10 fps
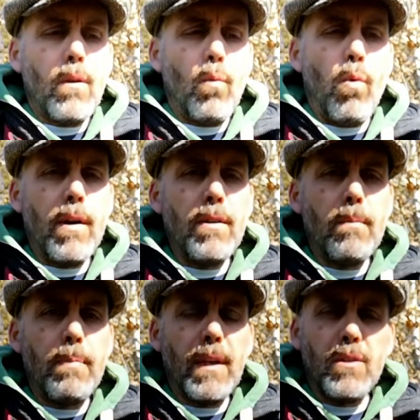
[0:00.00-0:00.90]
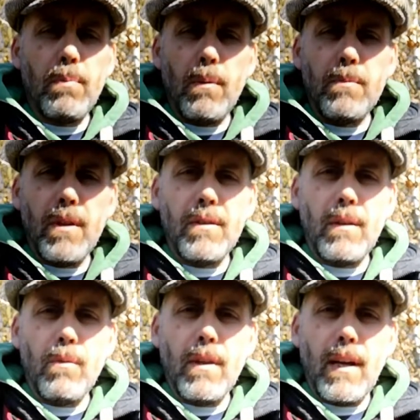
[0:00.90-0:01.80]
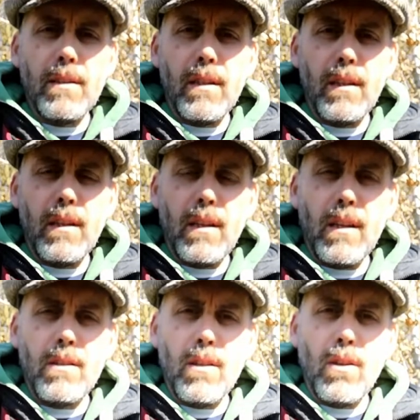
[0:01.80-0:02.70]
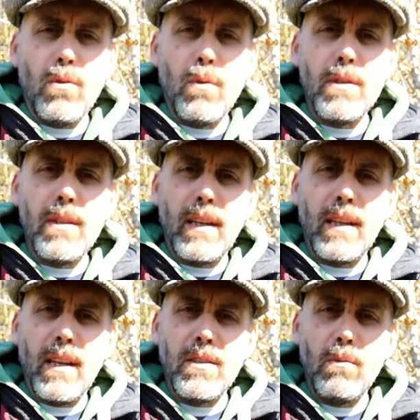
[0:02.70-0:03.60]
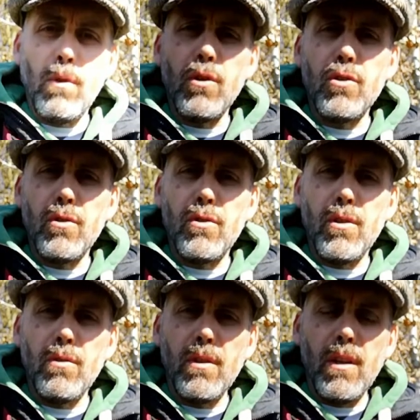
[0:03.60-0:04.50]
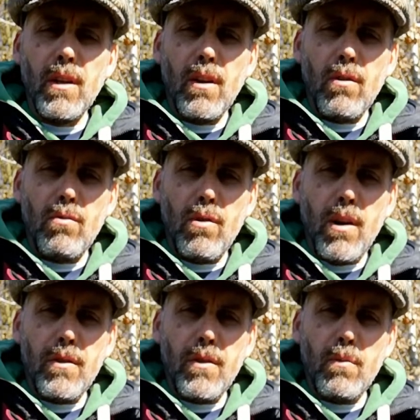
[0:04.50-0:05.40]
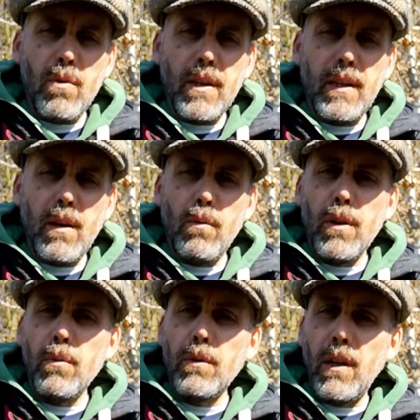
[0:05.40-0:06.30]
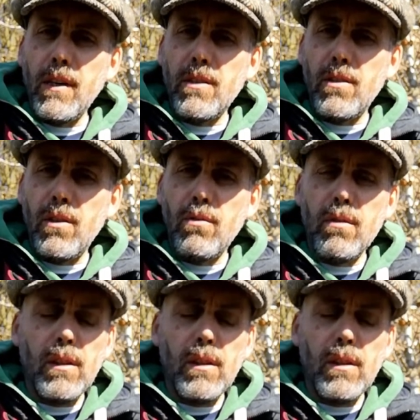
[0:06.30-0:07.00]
One of the biggest problems I think with acting is that you're always second guessing what you should do rather than working out what you would like to do.